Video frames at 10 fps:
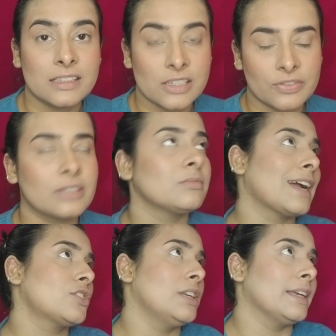is different.
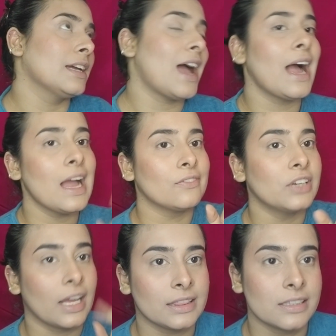Actually, I have
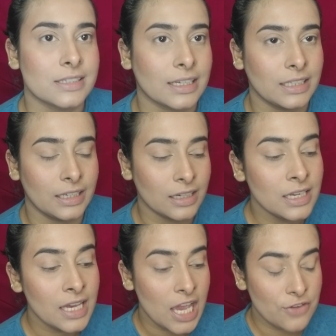done this technique.
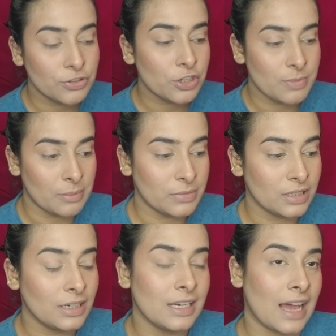If you
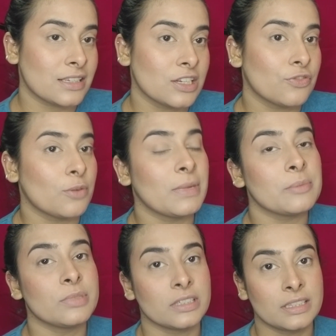remember last year from my
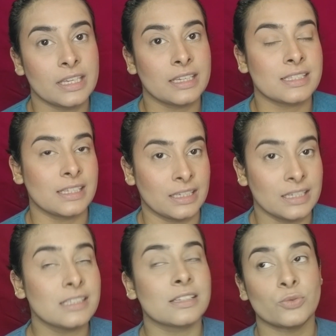birthday
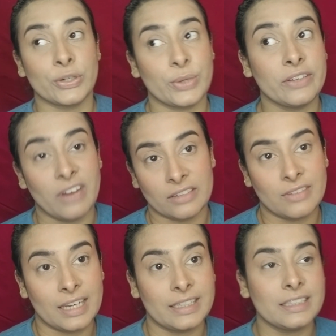series, 2021
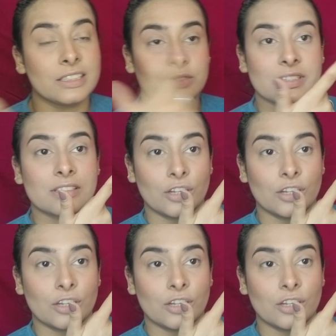Wali, this was the